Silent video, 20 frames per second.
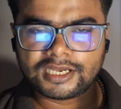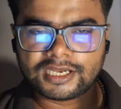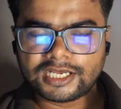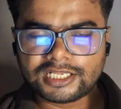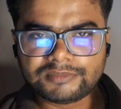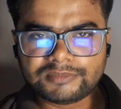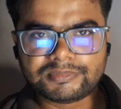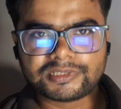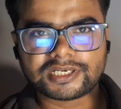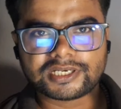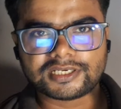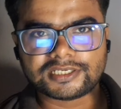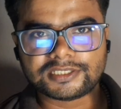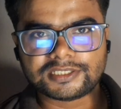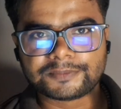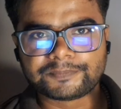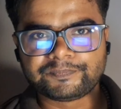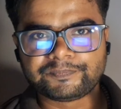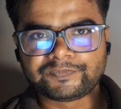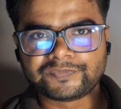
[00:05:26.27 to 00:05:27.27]
Halbarad.
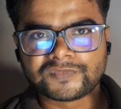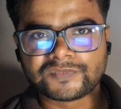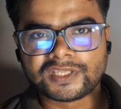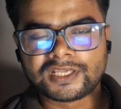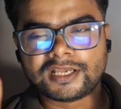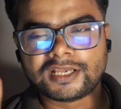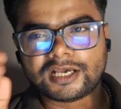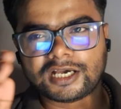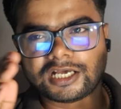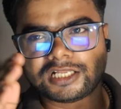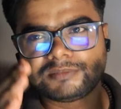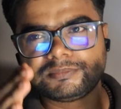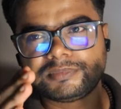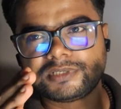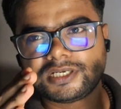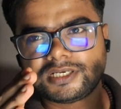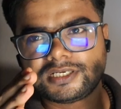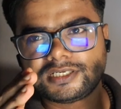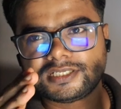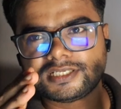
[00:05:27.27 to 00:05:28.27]

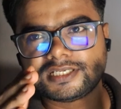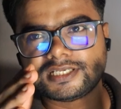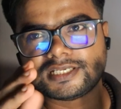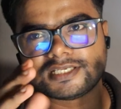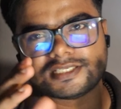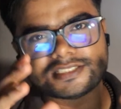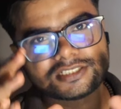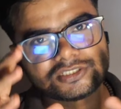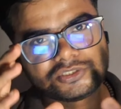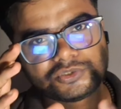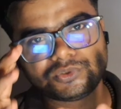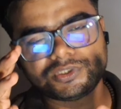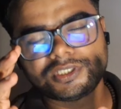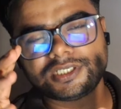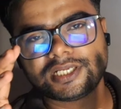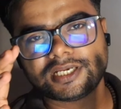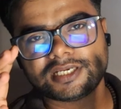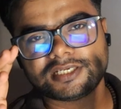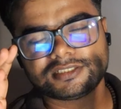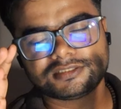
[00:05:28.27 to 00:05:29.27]
Halbarad is a
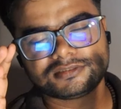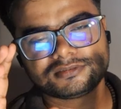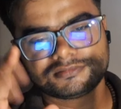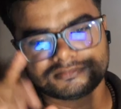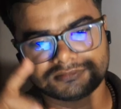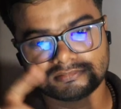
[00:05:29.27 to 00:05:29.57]
Dunedain.